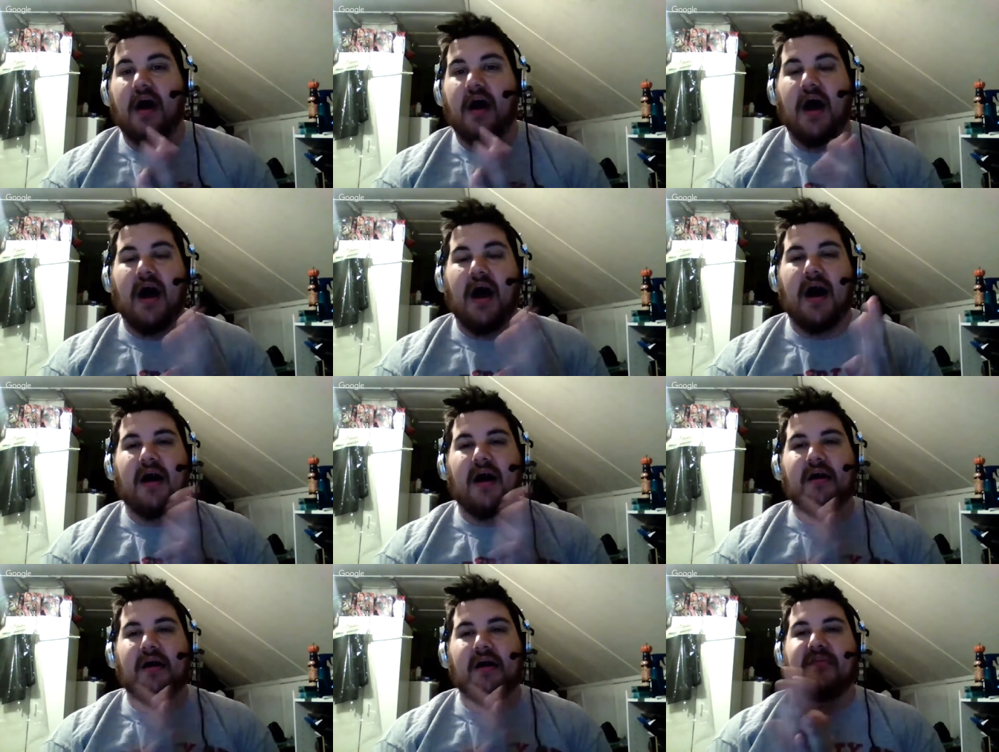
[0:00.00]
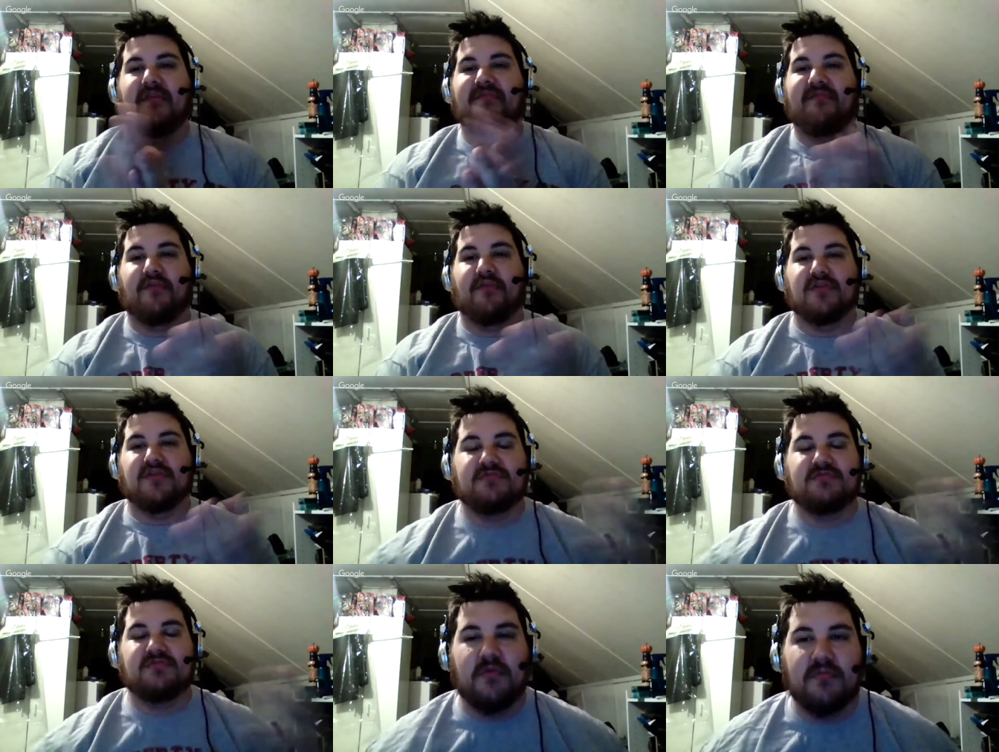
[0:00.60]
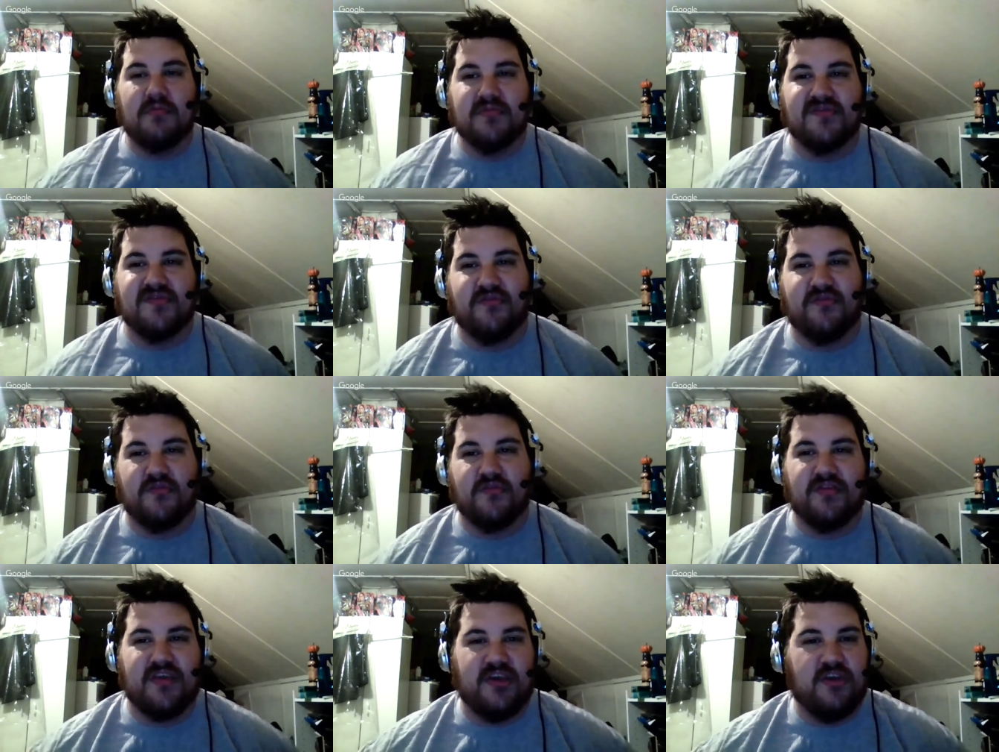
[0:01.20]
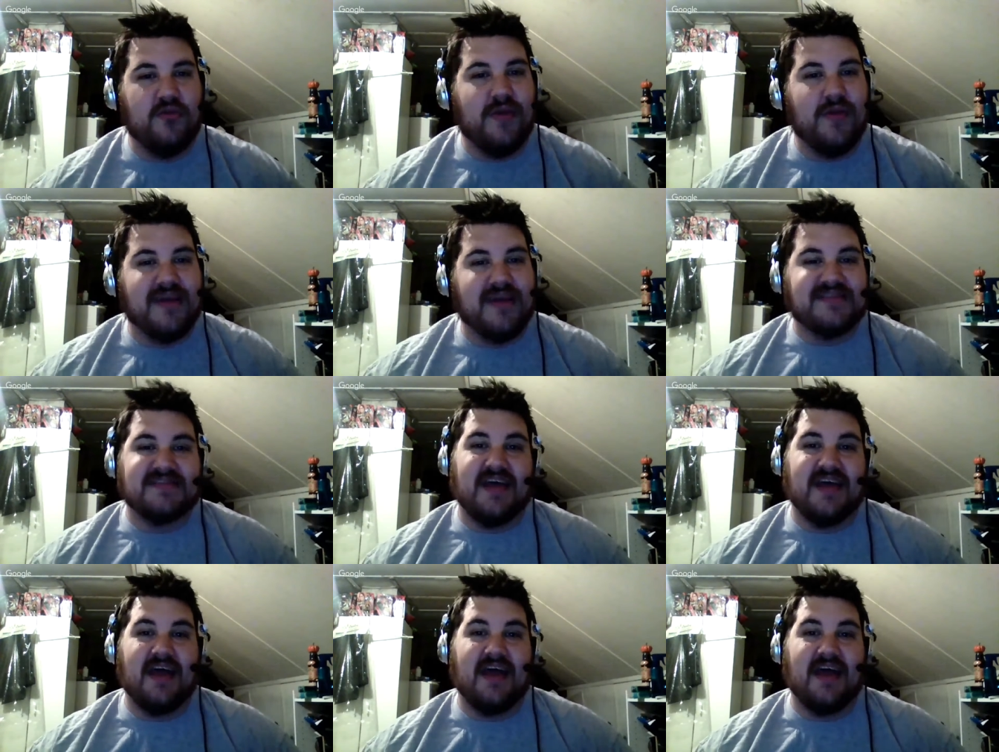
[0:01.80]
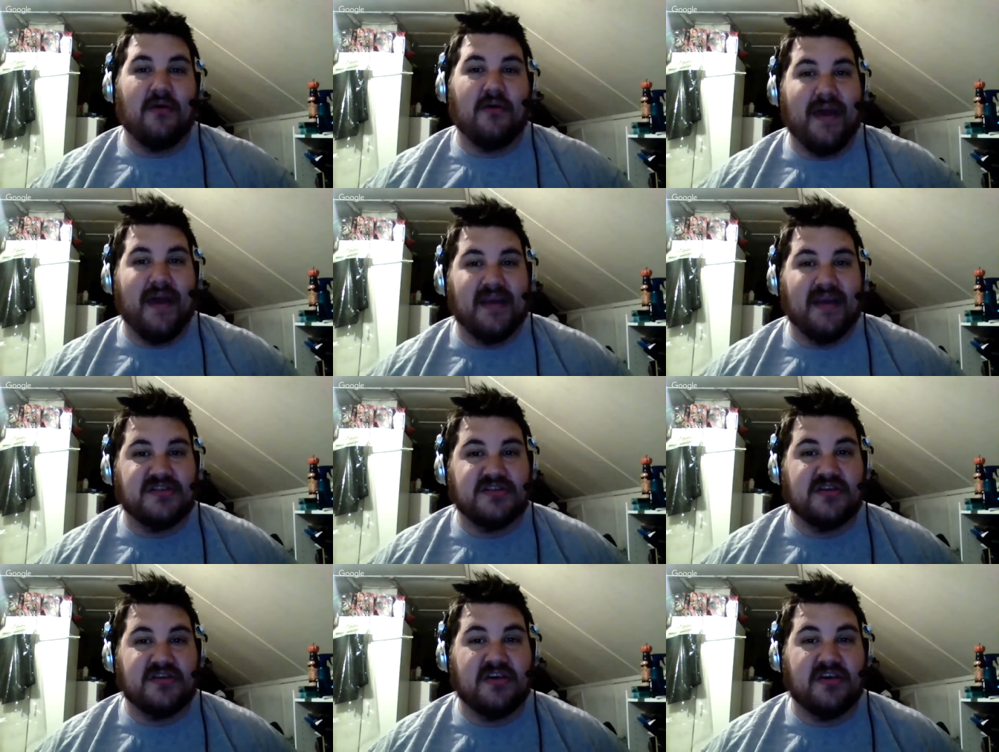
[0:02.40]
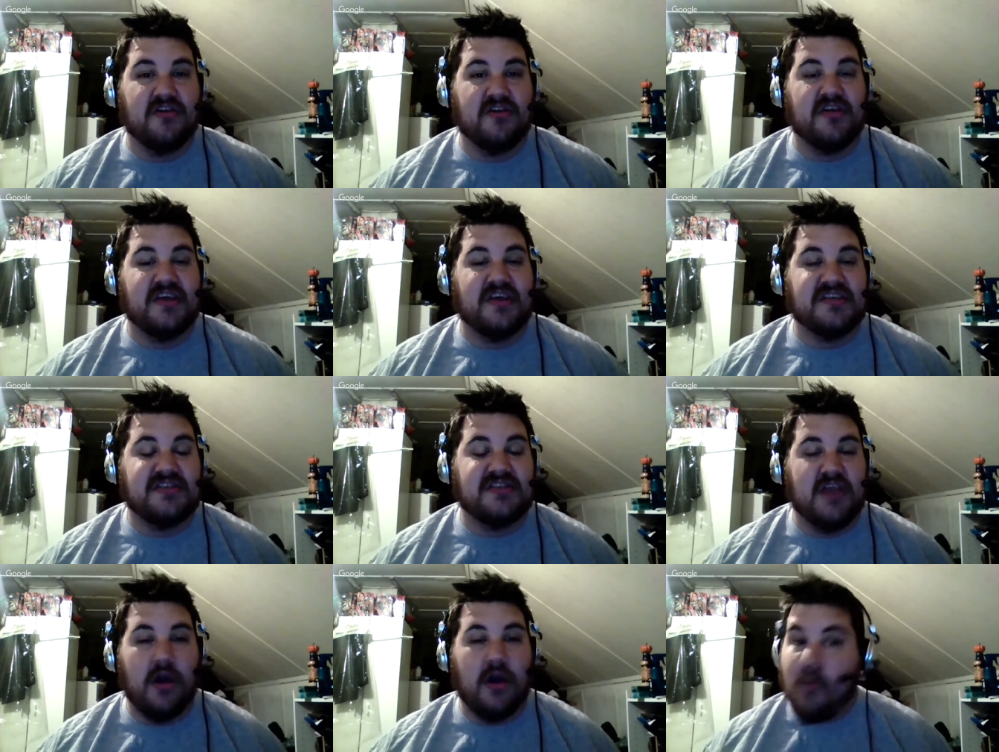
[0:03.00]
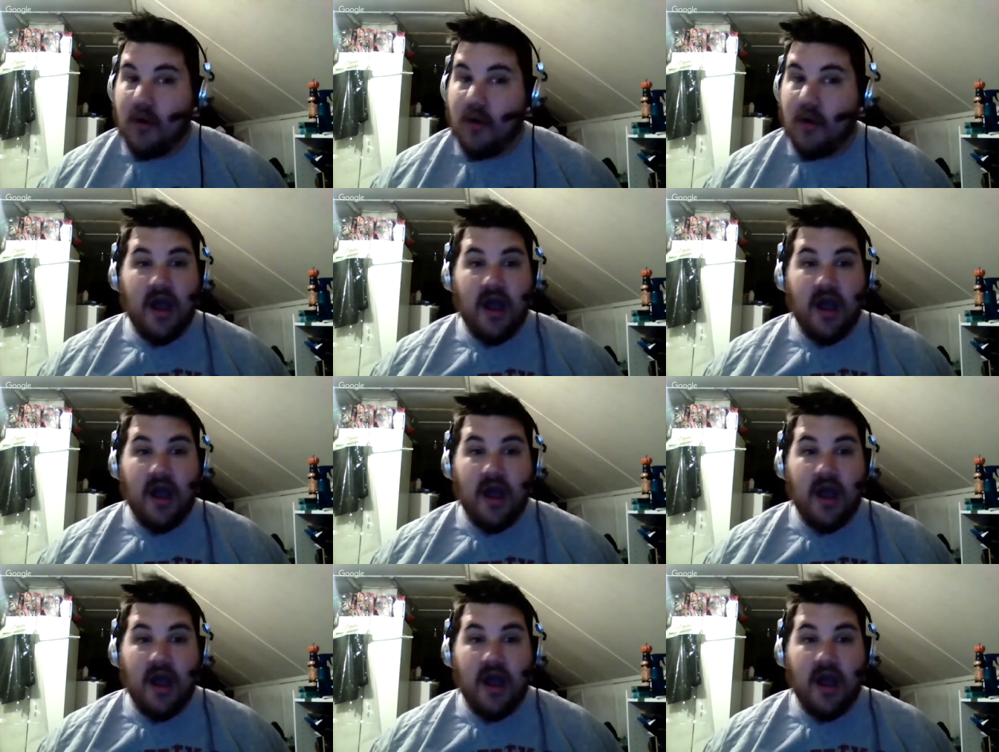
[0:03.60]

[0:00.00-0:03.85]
Uh, the first one was for the U.S. title match, Kalisto.